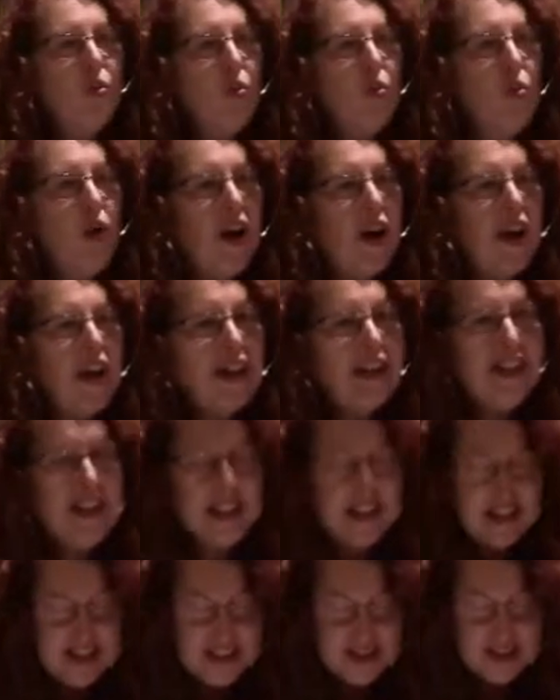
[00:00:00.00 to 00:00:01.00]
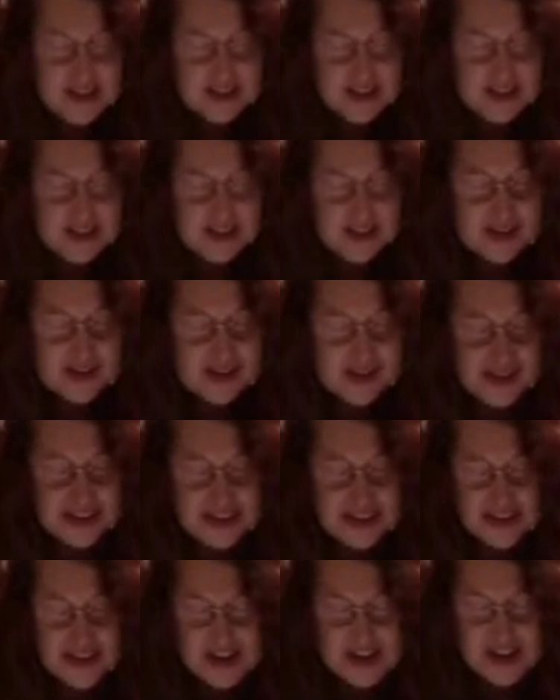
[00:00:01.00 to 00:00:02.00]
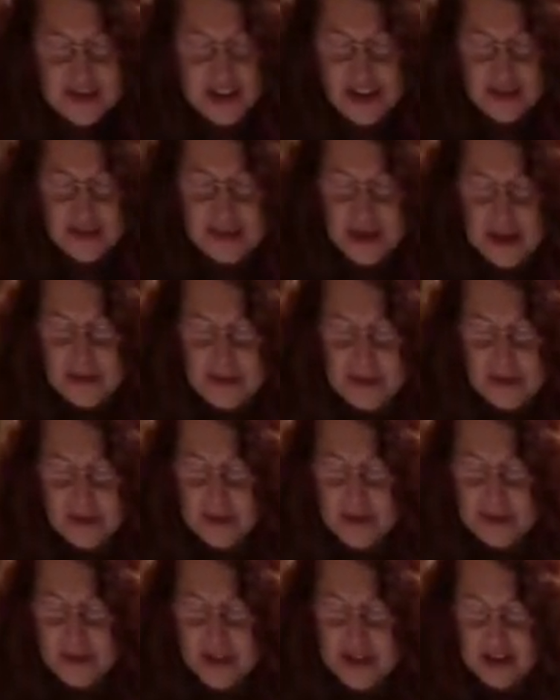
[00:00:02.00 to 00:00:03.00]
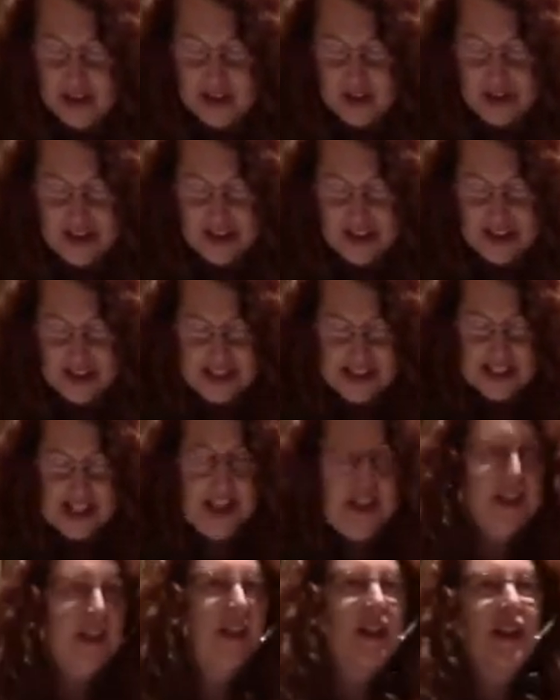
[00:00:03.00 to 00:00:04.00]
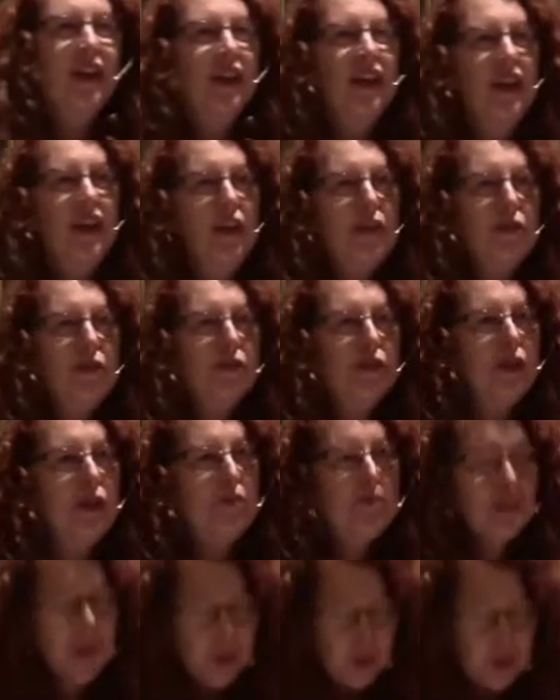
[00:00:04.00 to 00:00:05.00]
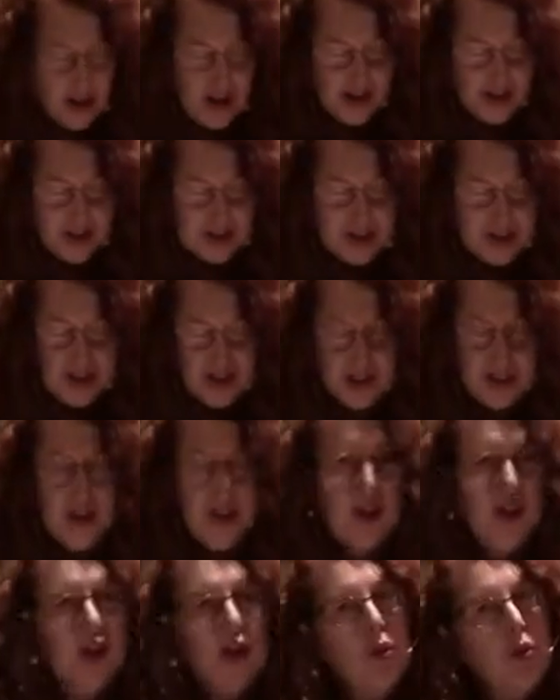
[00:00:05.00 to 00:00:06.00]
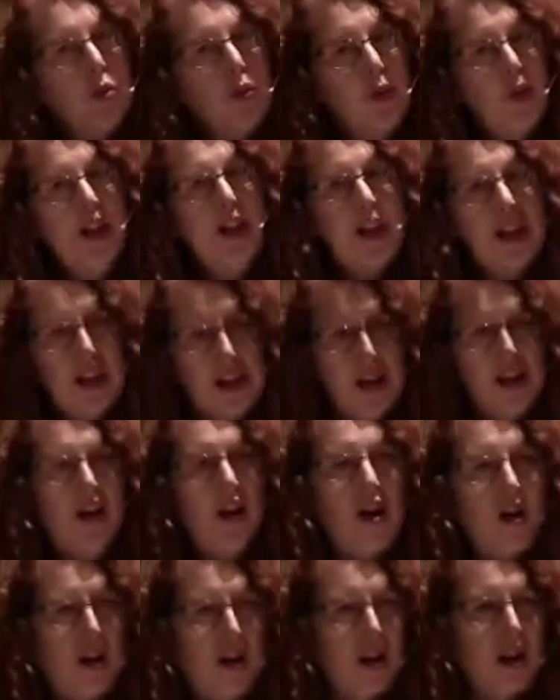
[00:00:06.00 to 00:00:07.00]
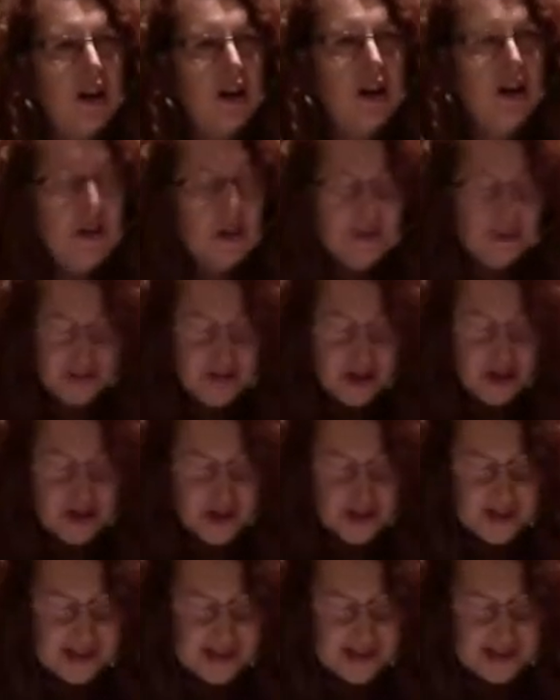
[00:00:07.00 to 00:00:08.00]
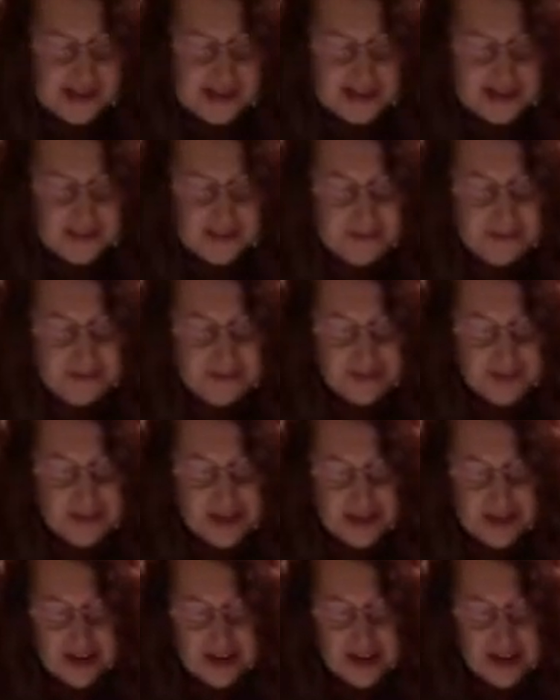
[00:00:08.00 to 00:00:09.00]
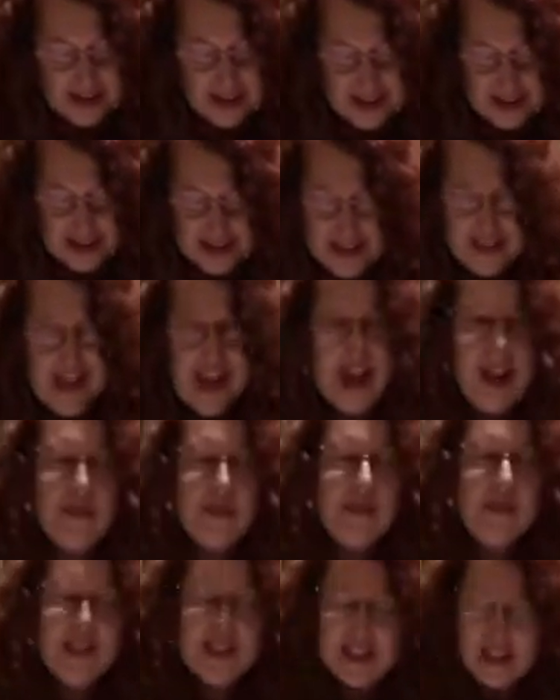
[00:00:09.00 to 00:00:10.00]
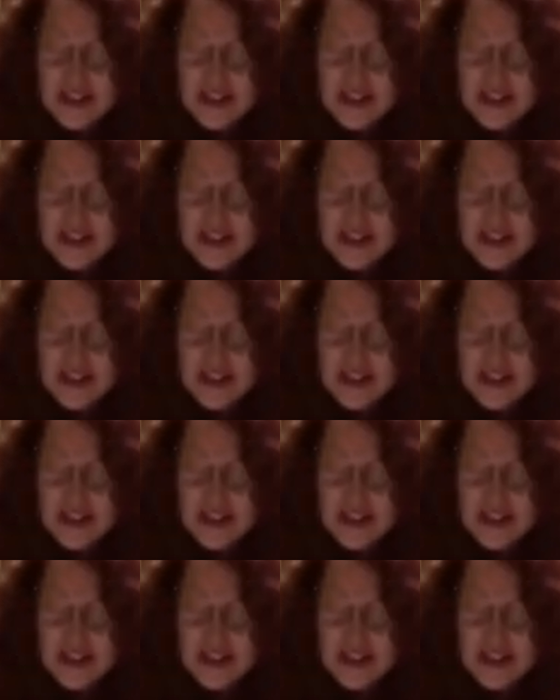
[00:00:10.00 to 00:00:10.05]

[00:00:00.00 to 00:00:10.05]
widening our circle, and I thought maybe it would be a good idea if we broadened who we are first. And that can happen in